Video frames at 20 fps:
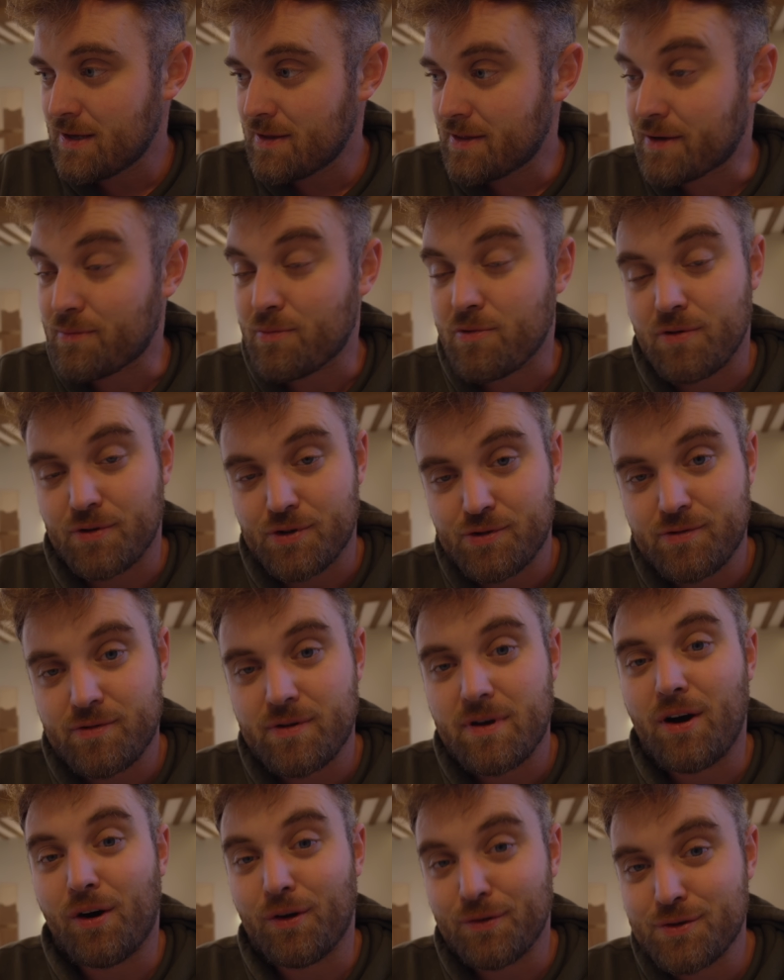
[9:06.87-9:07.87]
Then we're on
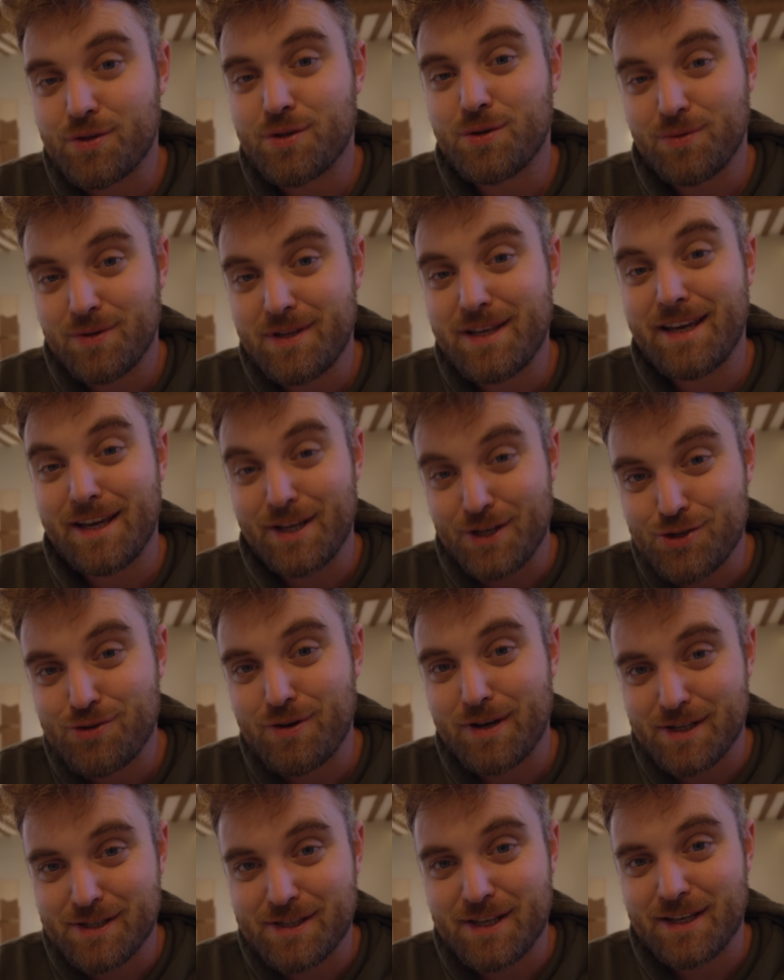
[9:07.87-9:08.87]
to the
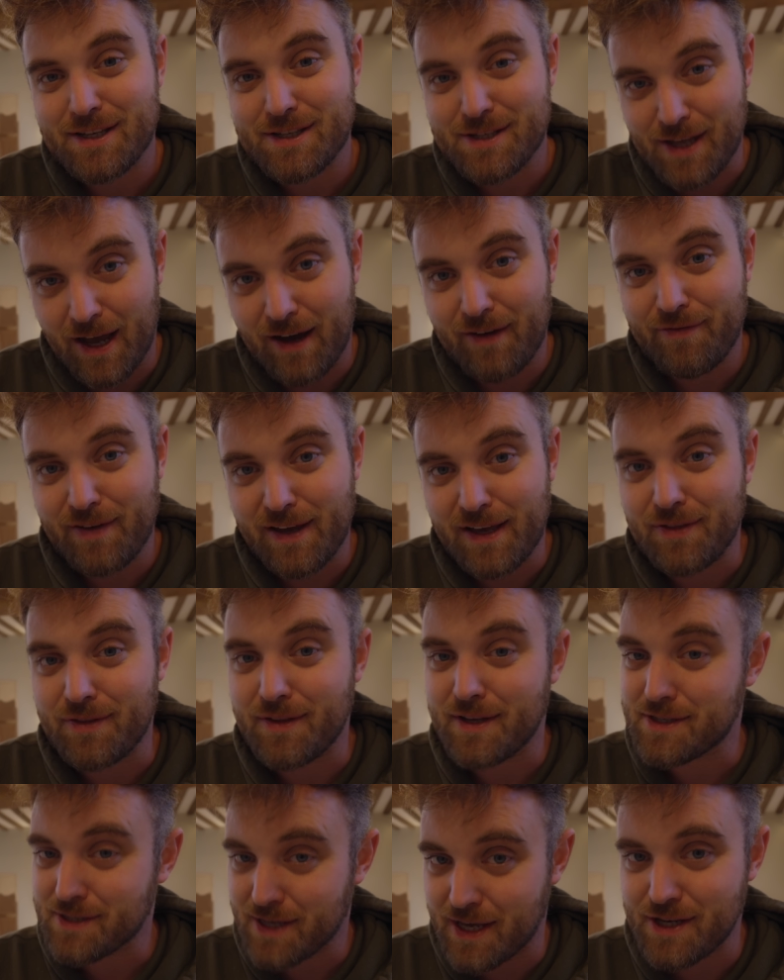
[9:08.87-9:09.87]
interesting stuff in
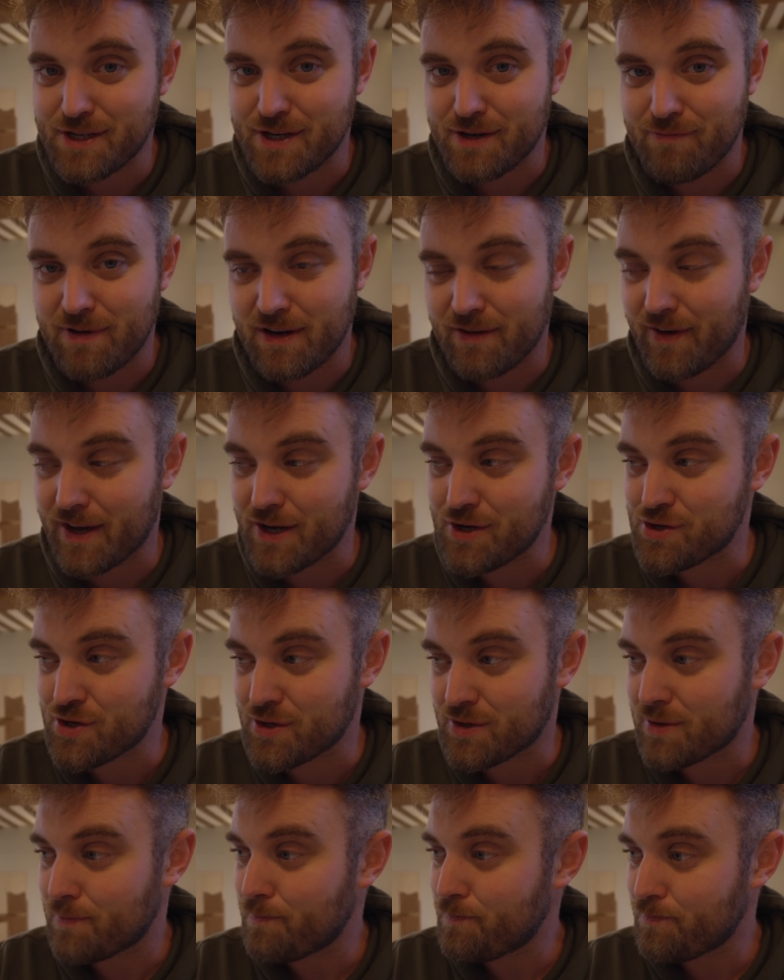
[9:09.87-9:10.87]
this kitchen renovation.